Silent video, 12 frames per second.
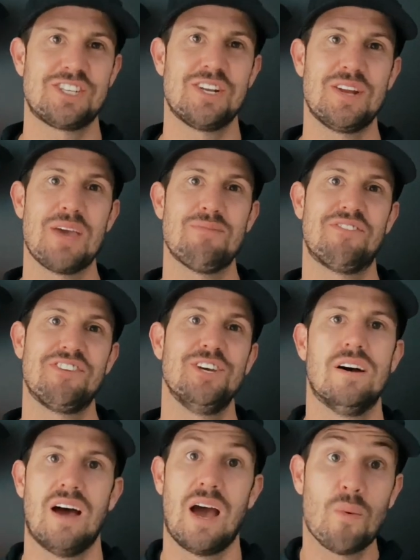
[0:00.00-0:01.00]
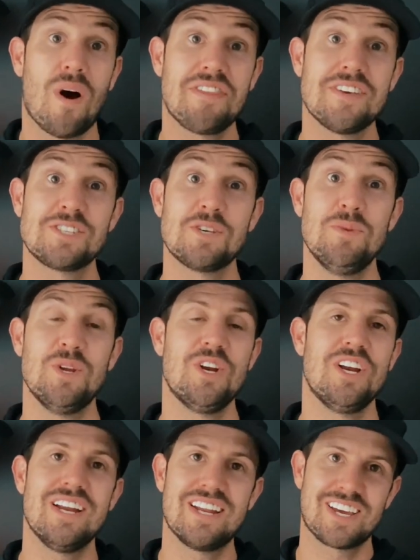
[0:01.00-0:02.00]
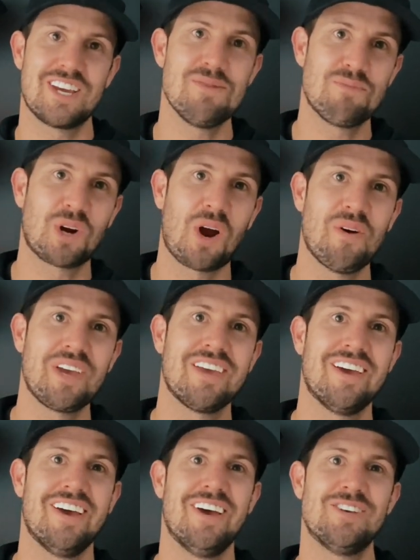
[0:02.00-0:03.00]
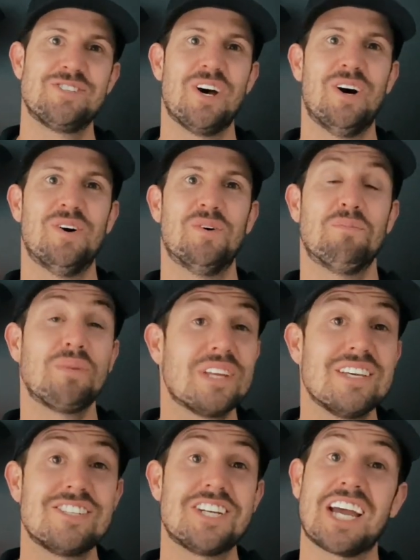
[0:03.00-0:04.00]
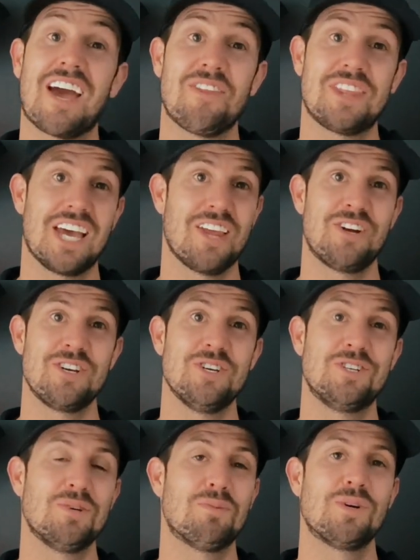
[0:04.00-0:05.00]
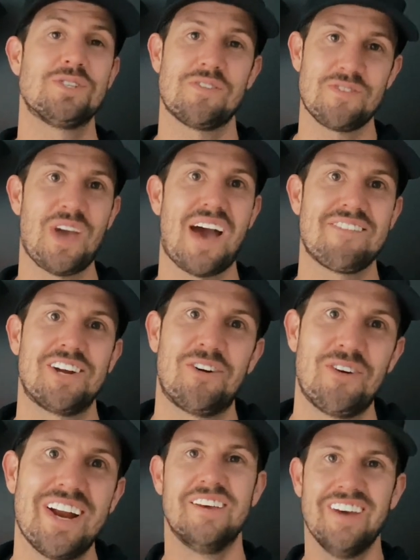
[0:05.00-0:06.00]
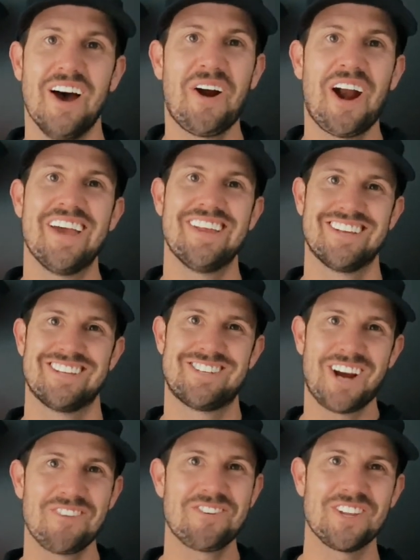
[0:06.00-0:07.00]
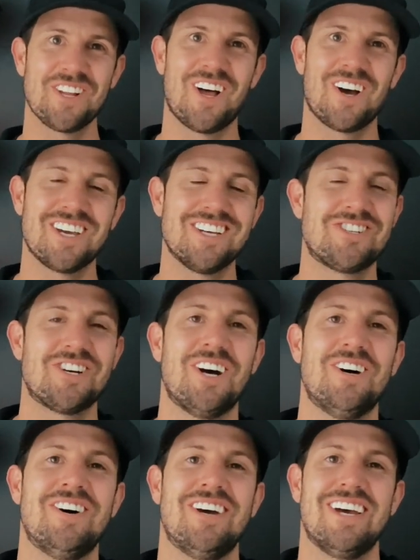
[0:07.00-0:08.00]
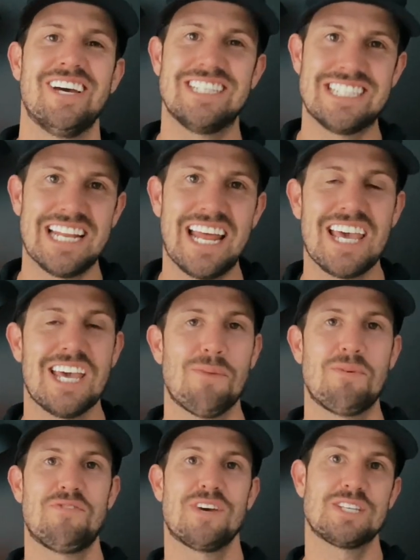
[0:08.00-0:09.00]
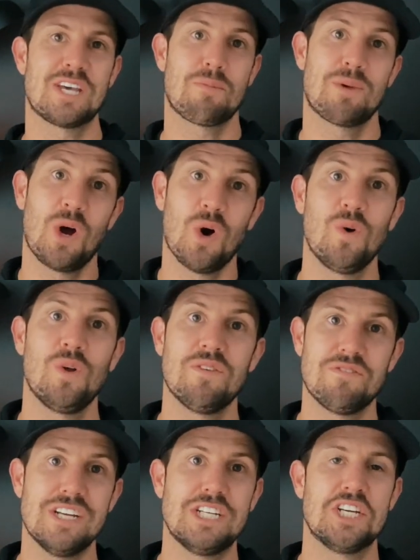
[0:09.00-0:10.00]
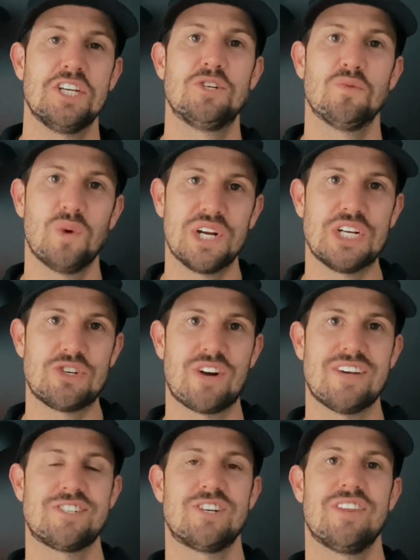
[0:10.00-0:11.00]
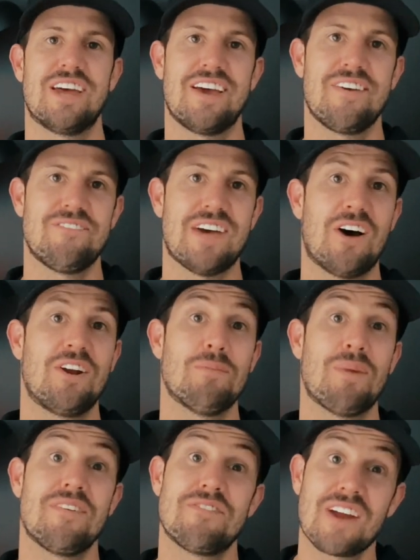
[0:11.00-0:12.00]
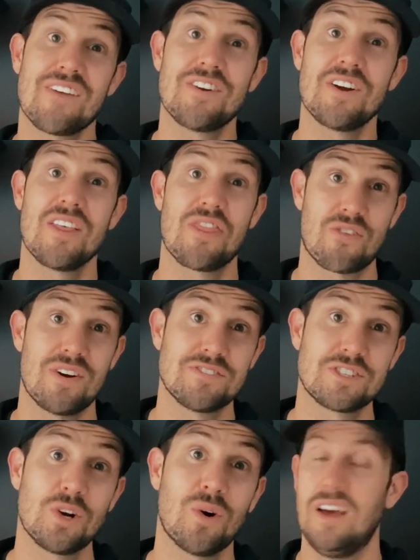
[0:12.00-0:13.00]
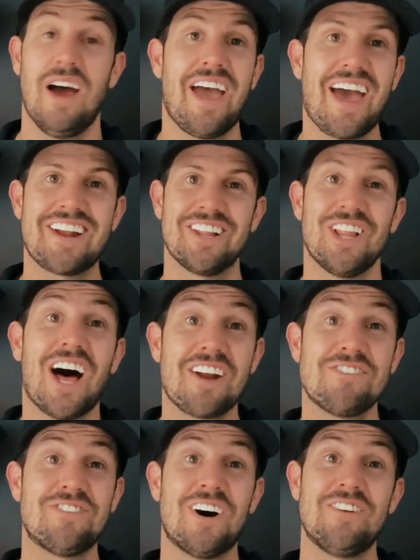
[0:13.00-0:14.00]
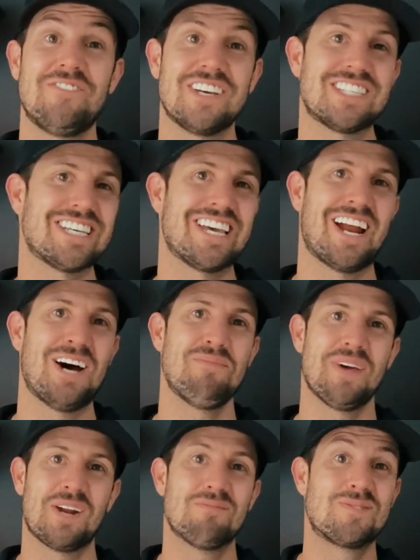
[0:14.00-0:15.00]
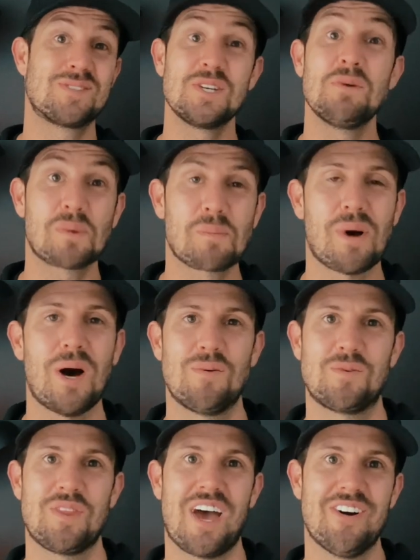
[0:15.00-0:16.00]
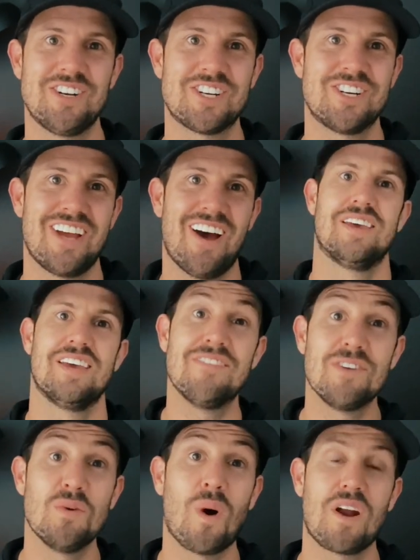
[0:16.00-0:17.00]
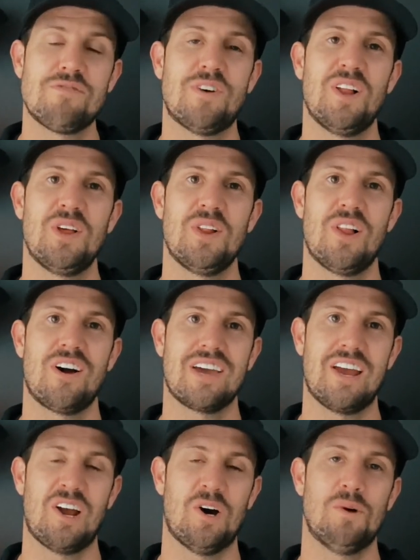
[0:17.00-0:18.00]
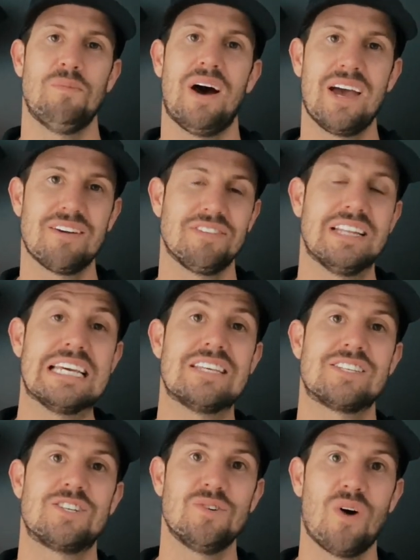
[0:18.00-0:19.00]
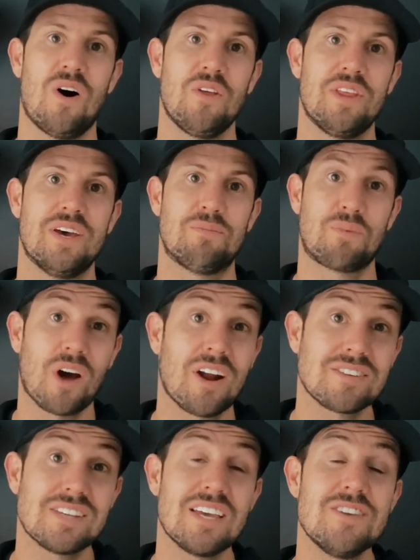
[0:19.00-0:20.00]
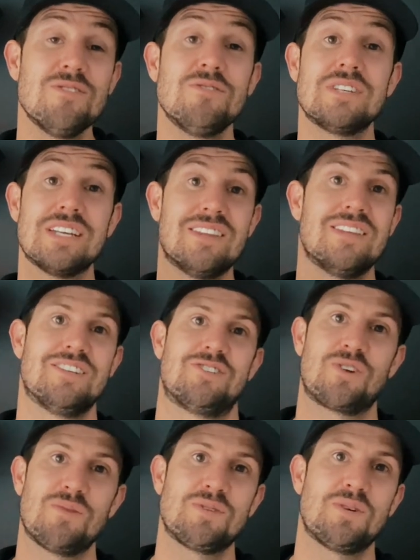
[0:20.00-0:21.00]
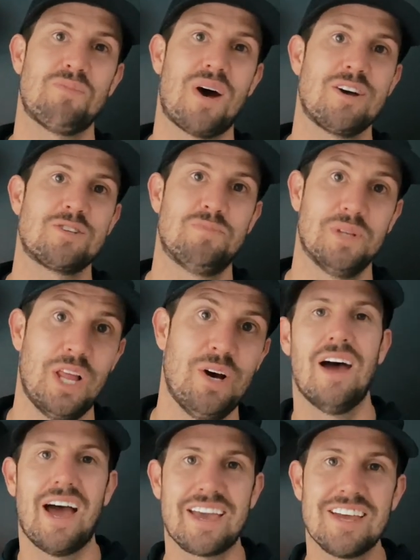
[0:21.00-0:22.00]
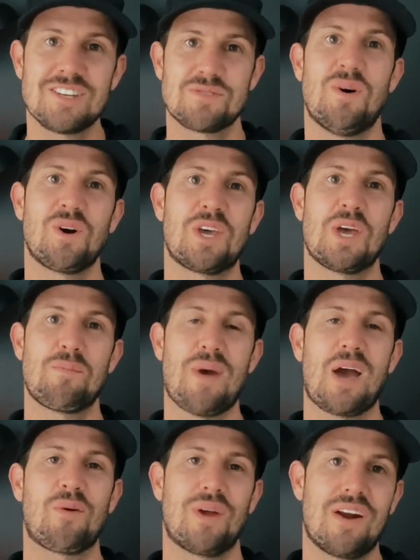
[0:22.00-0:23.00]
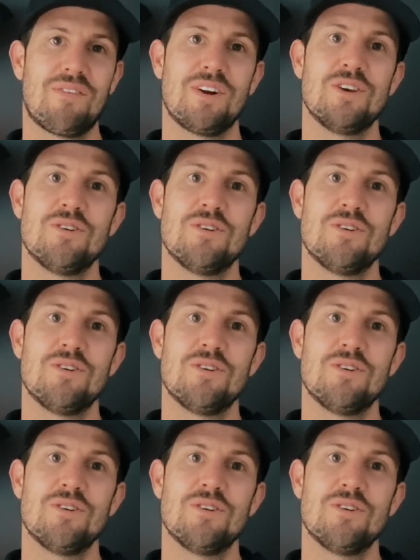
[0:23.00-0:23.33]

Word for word: to name a few. I want this community to keep growing, so please check out the other YouTubers if you haven't already. All right, sorry for the long intro. Today I'll be fixing up an old vintage wooden dresser that I found at my favorite thrift store. I had a lot of fun fixing it up and I'm super pumped with how it turned out. If you want to follow along at home, I have links to all the products I used in the description box below. I get a small kickback whenever you